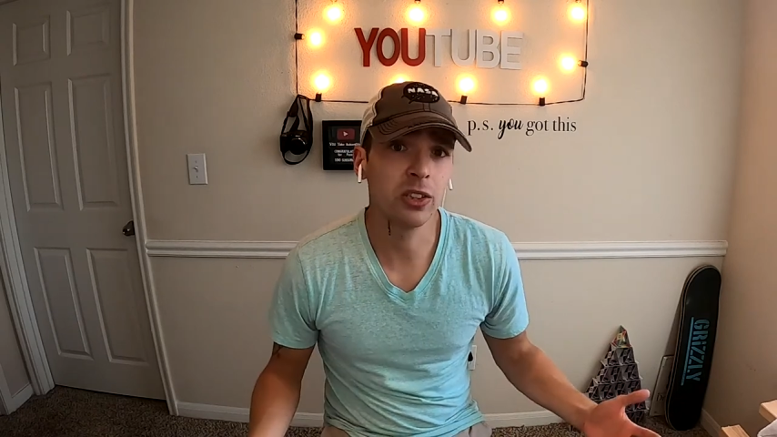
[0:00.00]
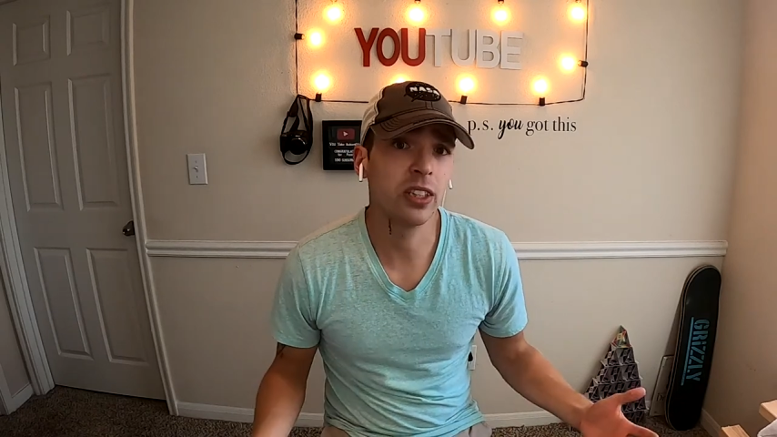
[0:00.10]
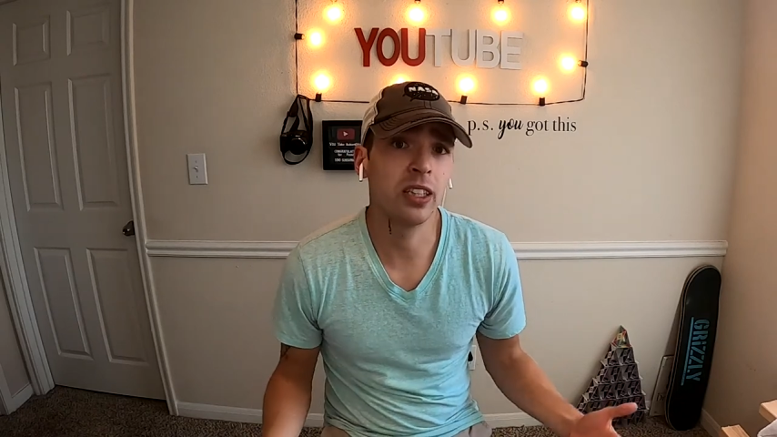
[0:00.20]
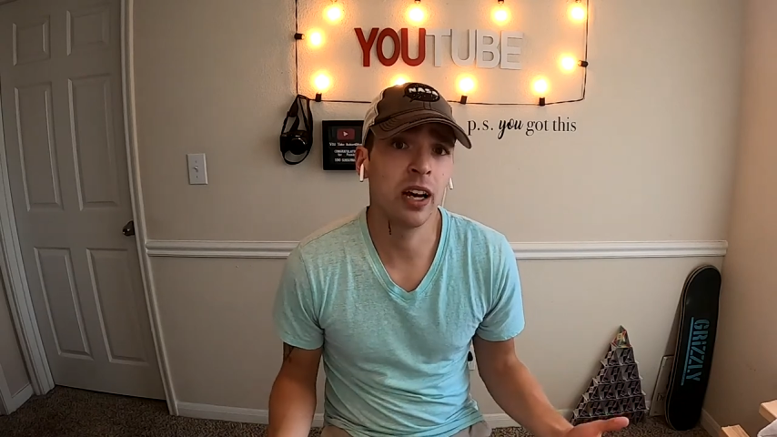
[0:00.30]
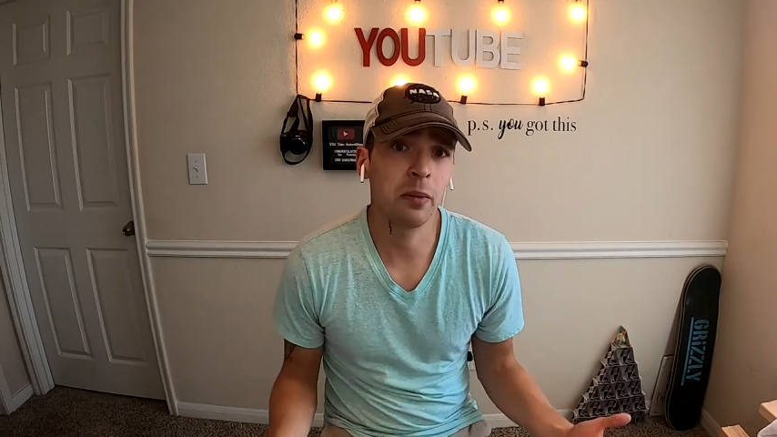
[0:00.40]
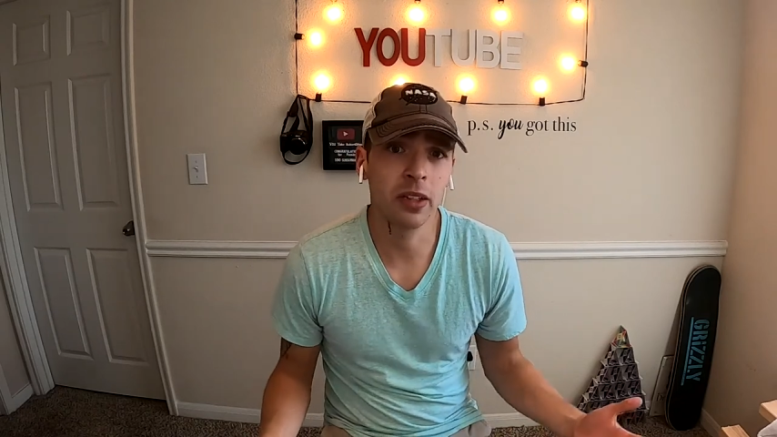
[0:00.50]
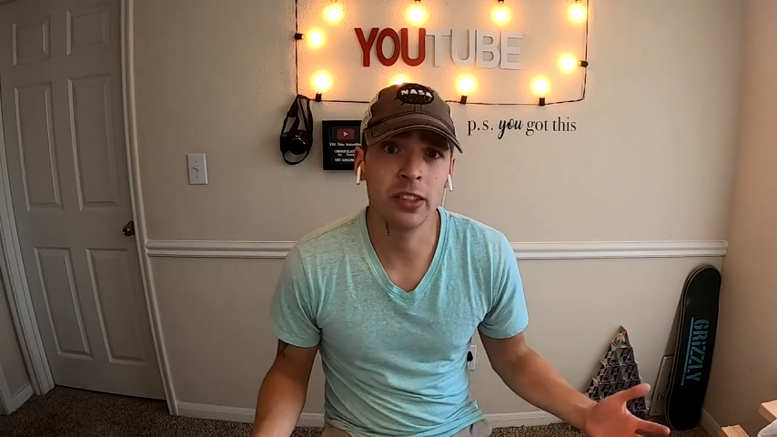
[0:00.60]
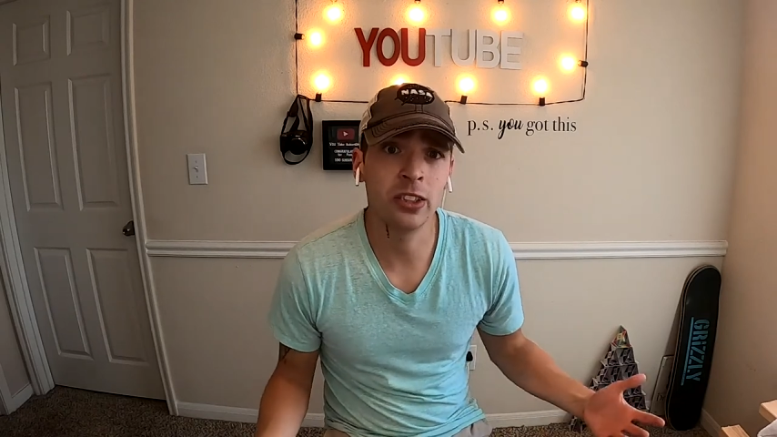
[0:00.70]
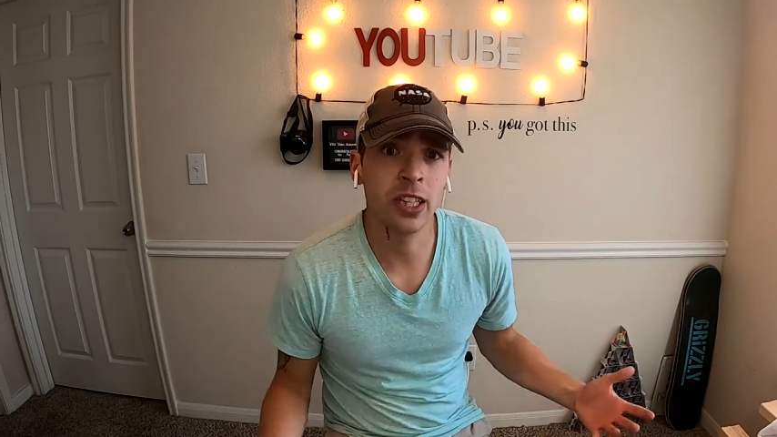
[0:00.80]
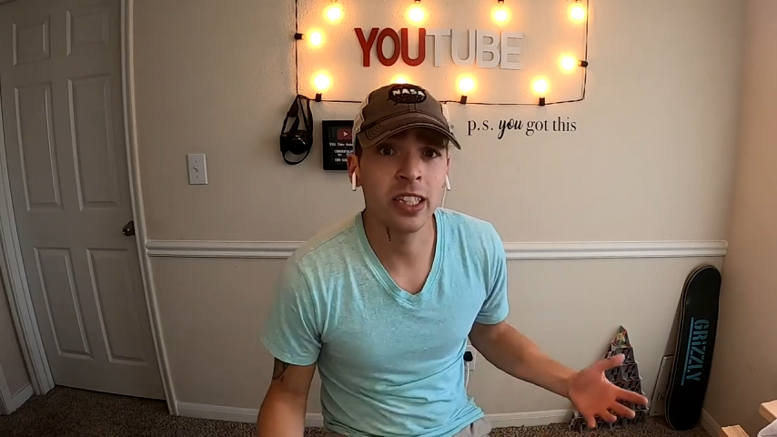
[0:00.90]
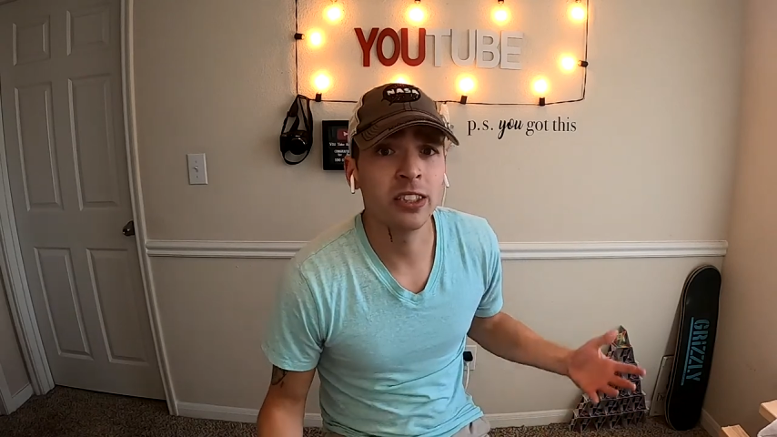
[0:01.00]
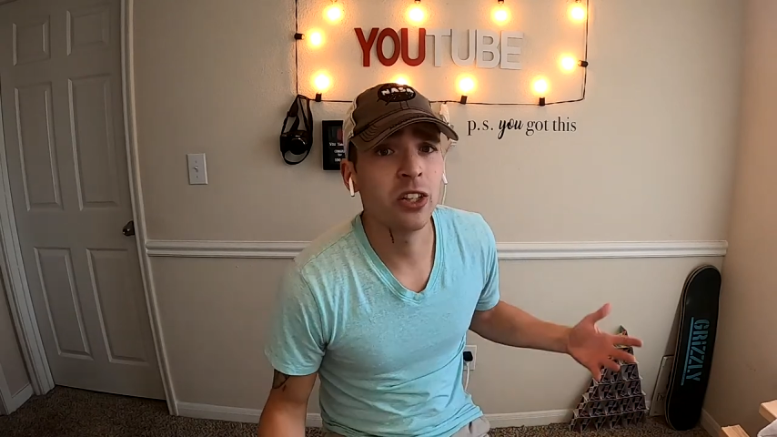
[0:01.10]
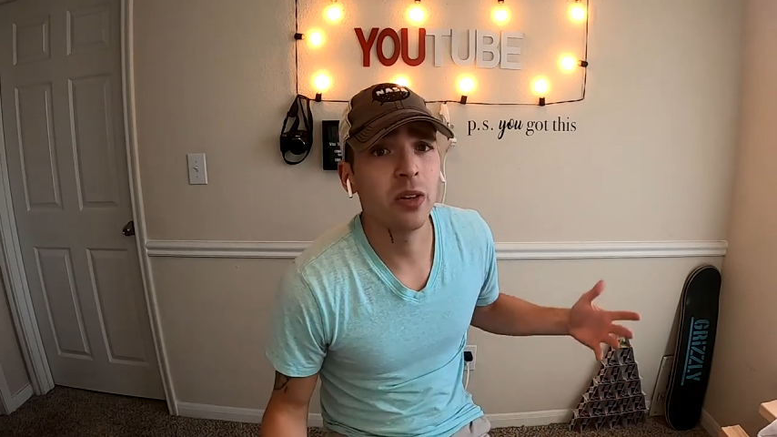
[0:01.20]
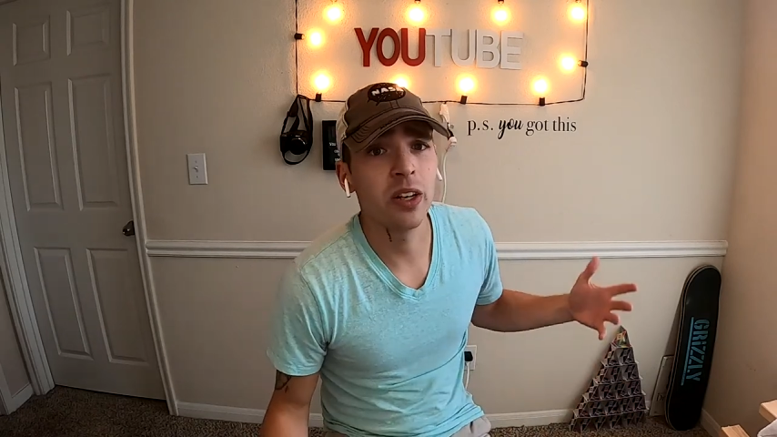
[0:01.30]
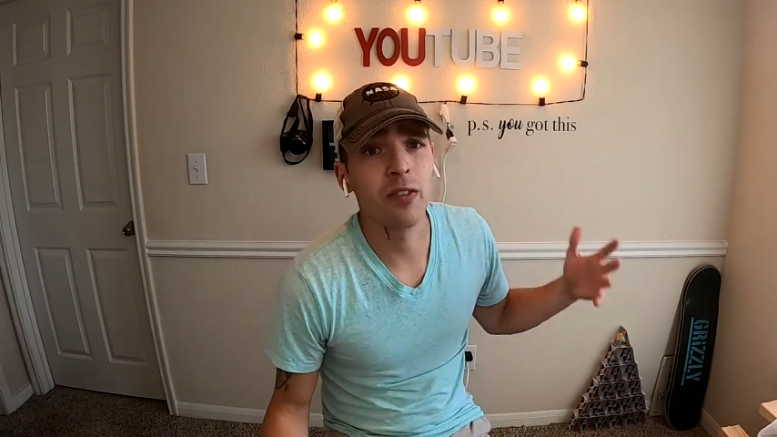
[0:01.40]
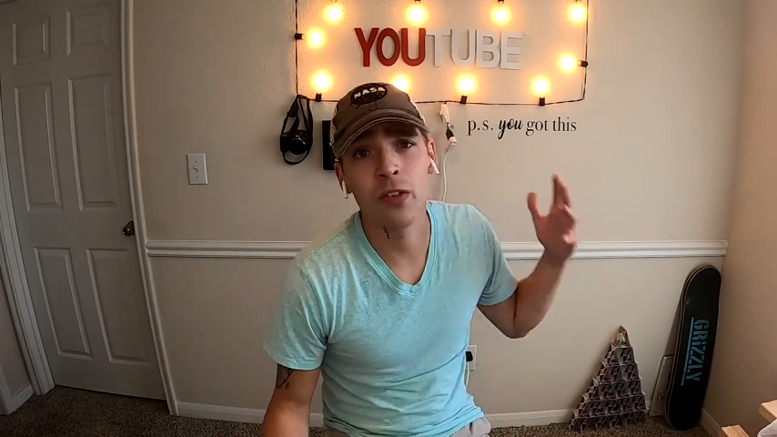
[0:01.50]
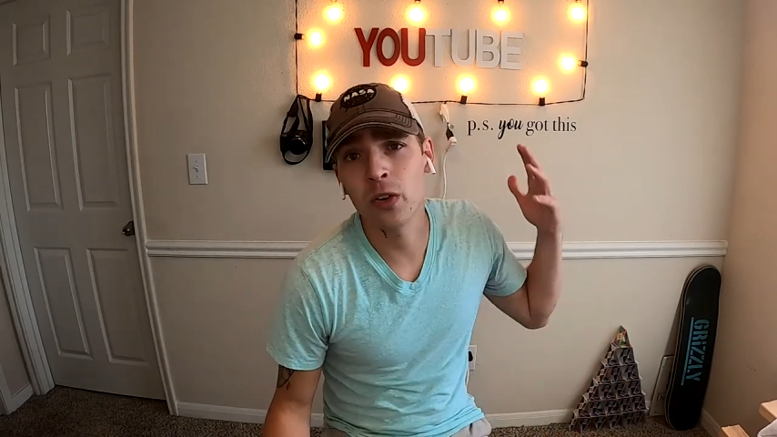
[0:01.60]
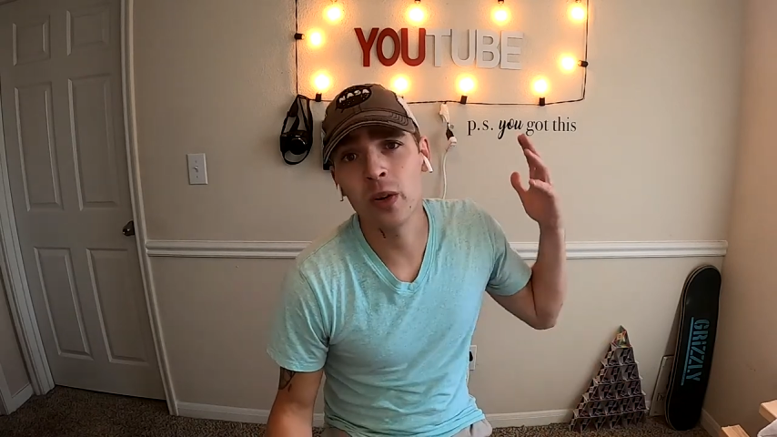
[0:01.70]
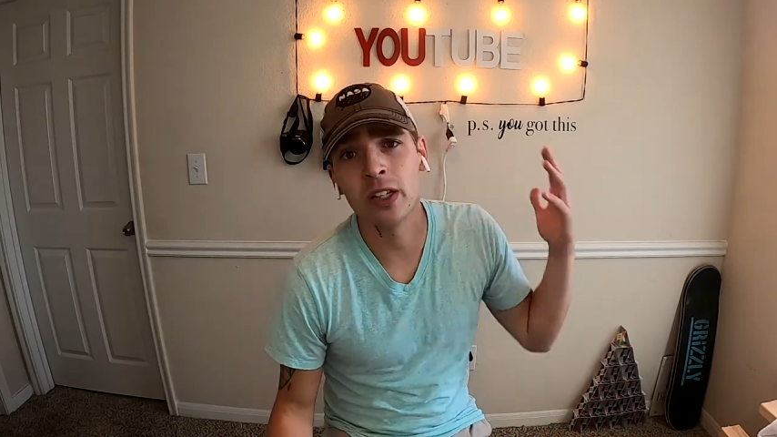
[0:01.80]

a good time to let you guys know if you